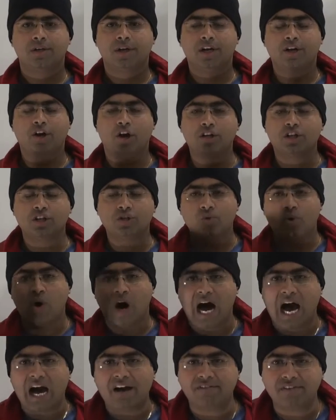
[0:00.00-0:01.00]
in order to
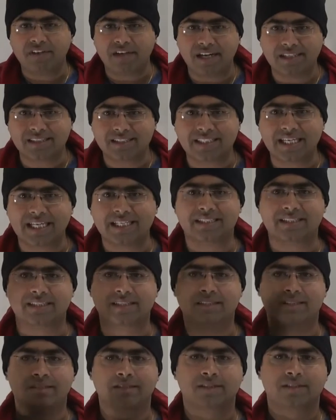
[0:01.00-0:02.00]
have
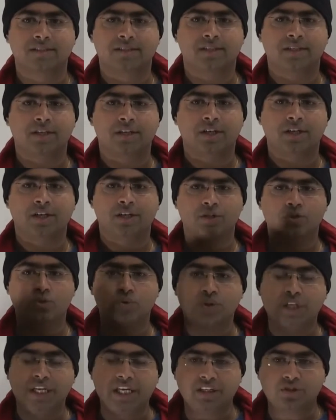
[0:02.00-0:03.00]
access
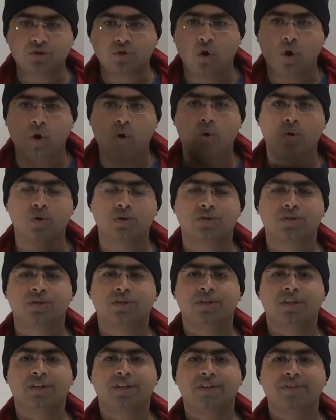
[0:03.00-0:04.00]
to these goals,
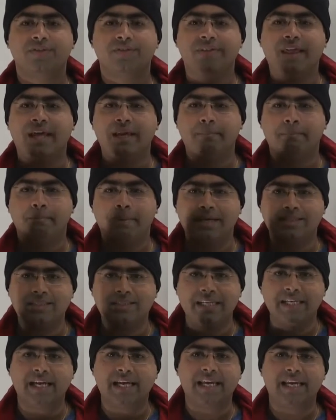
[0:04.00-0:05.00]
then
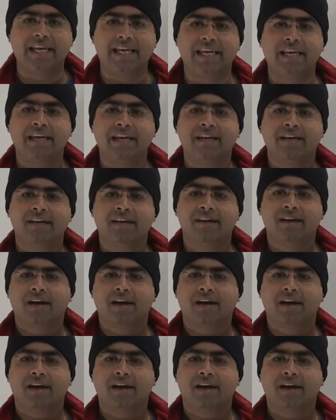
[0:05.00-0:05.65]
basically